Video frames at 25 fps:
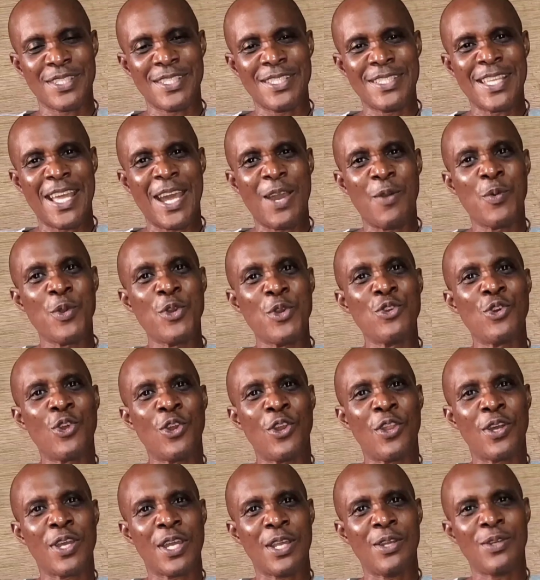Now we no
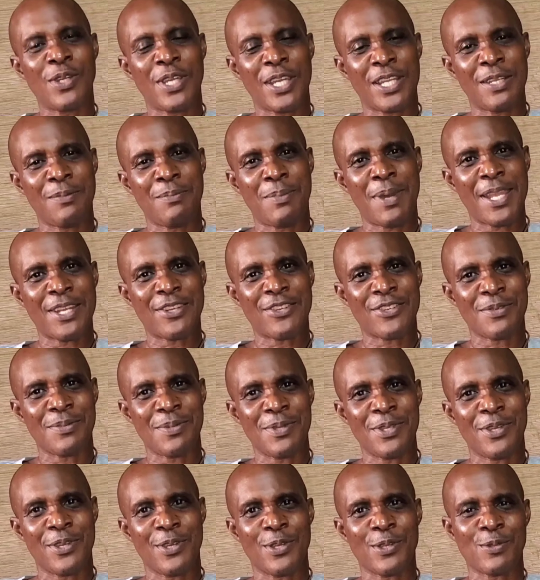longer look at the battery
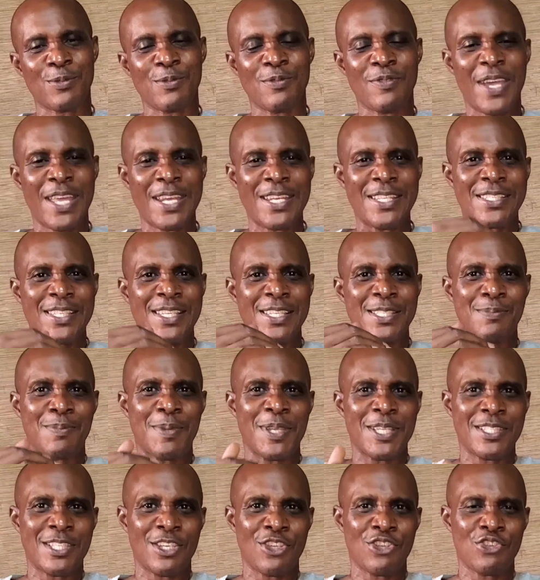because we've had this
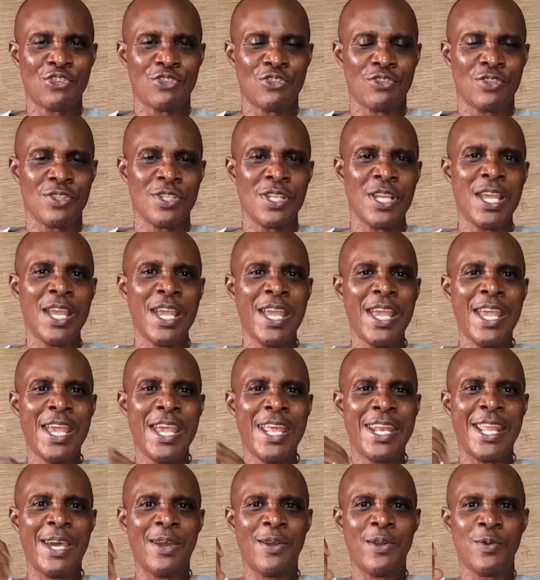expectation
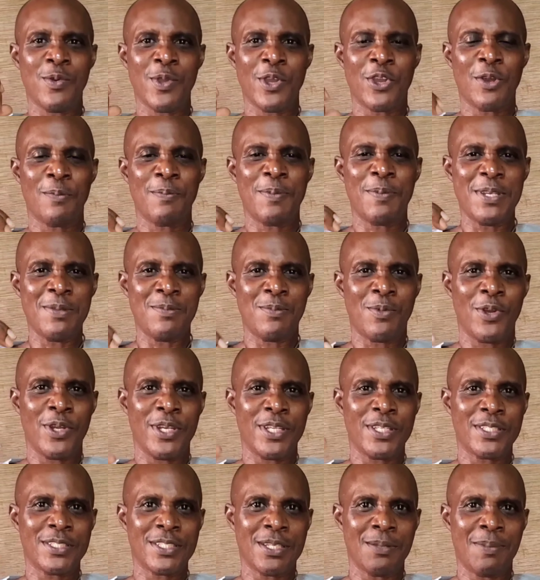that when we wake up in the
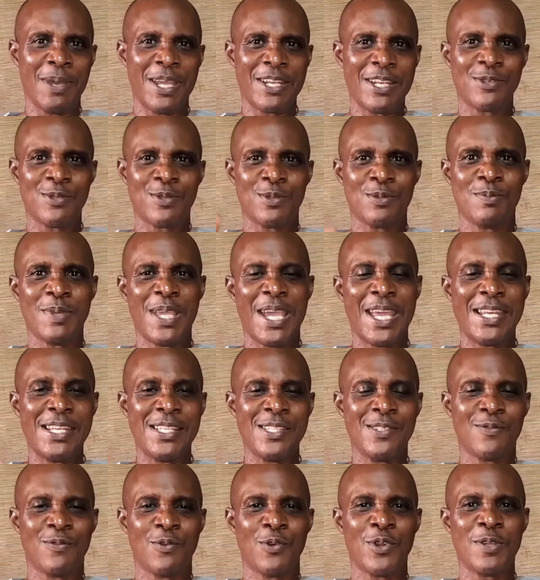morning, the batteries will be at
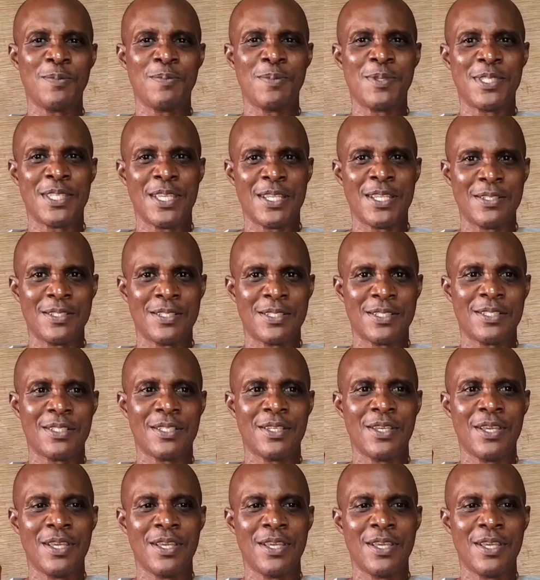least 40%.